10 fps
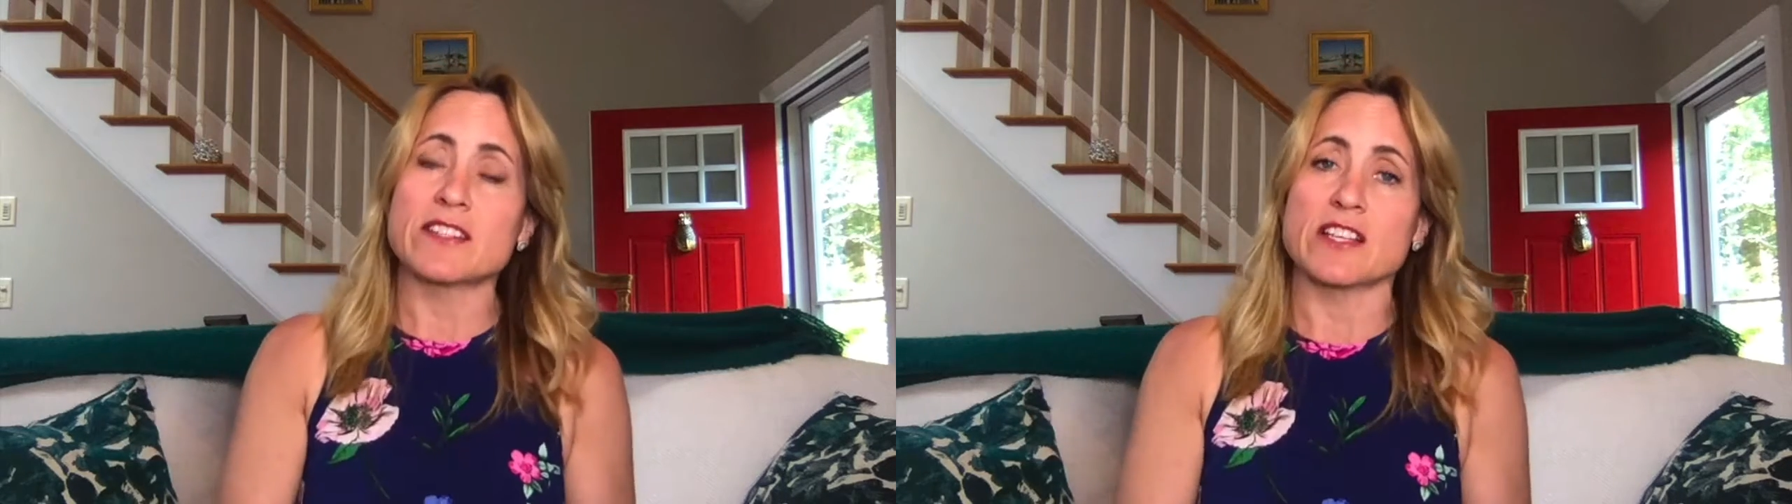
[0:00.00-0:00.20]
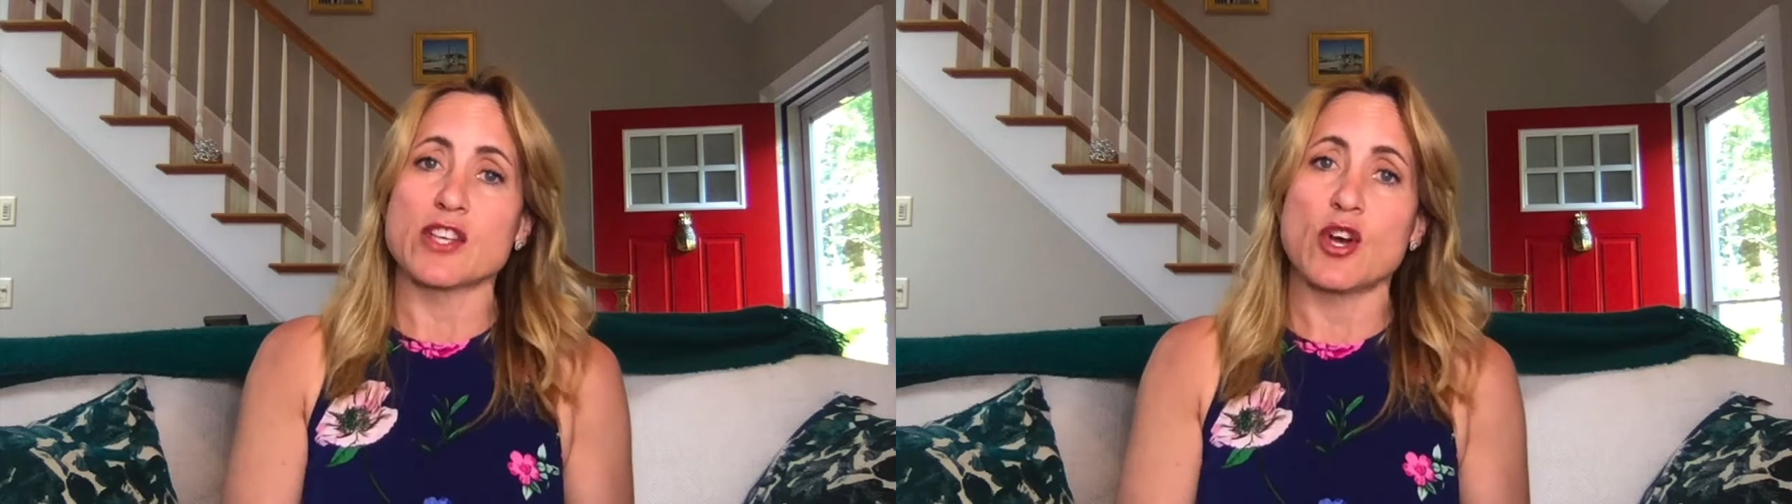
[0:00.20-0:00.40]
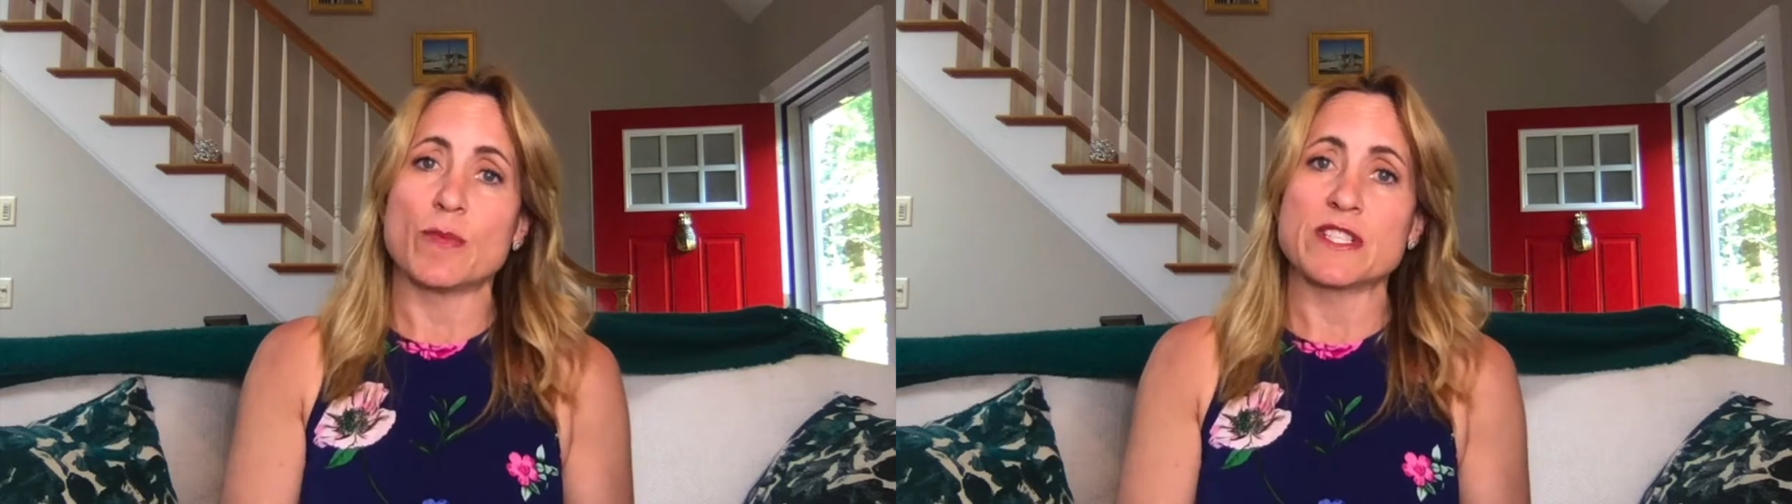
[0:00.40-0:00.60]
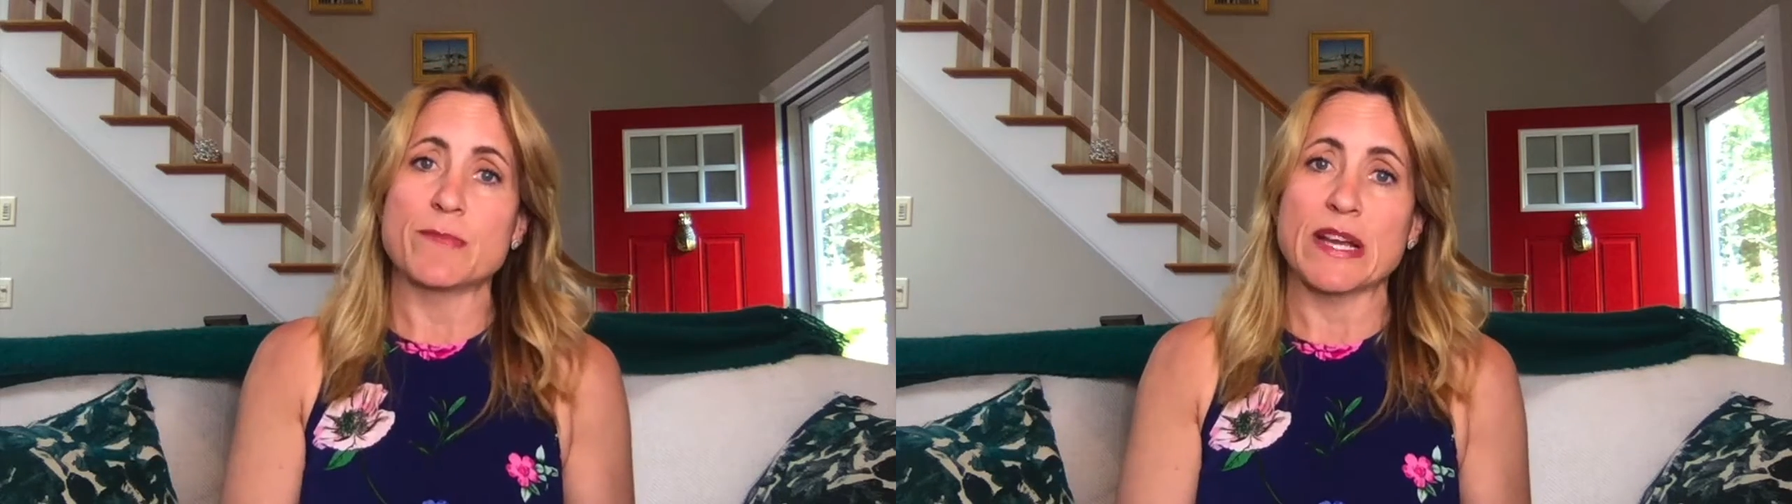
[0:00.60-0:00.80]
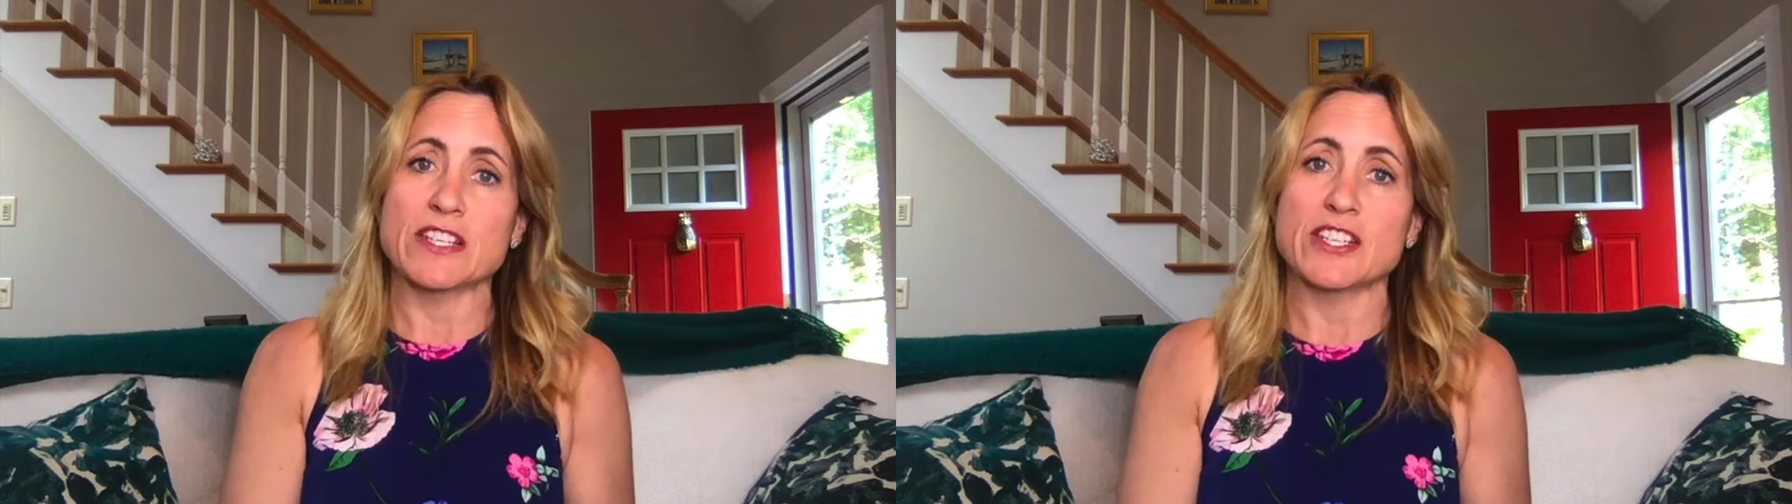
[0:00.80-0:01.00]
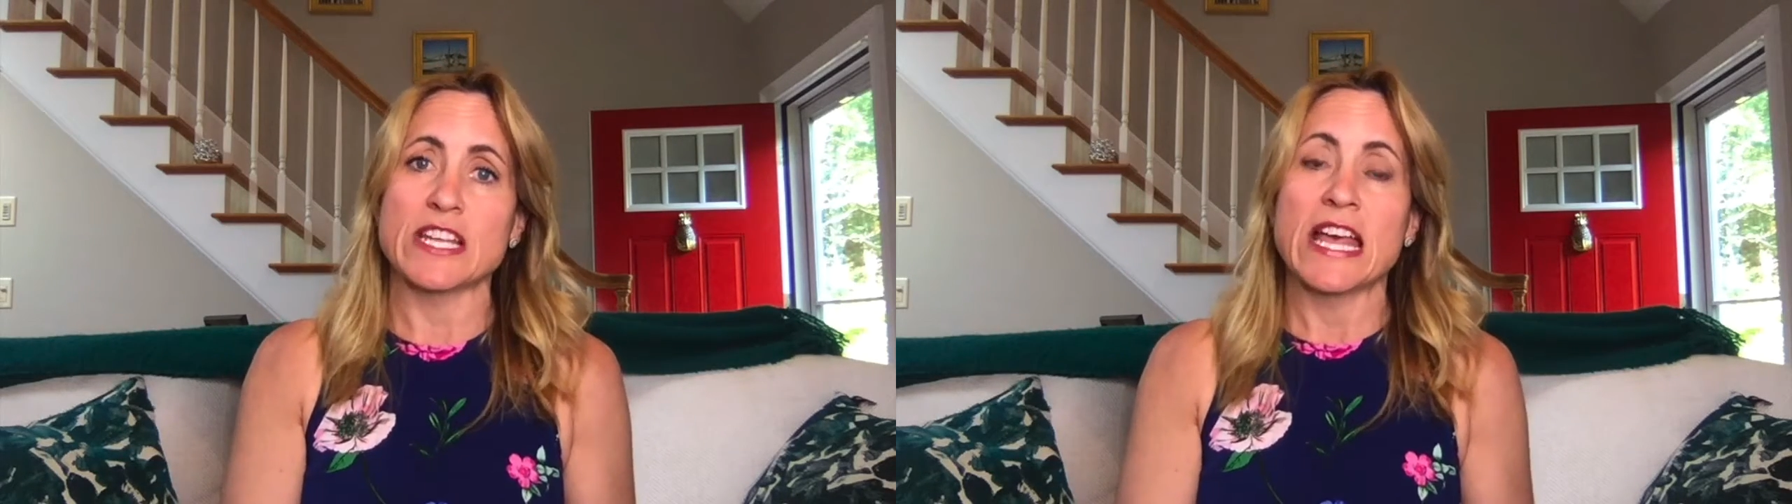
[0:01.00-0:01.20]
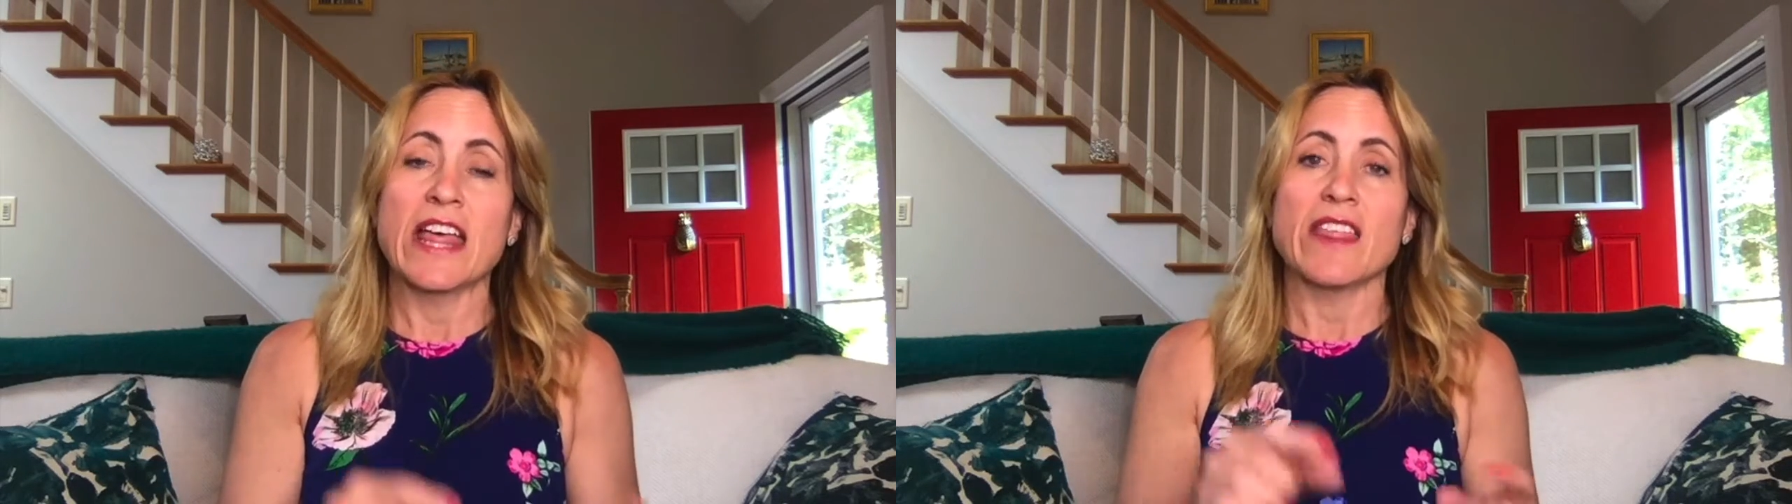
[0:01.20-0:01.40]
does a home inspection,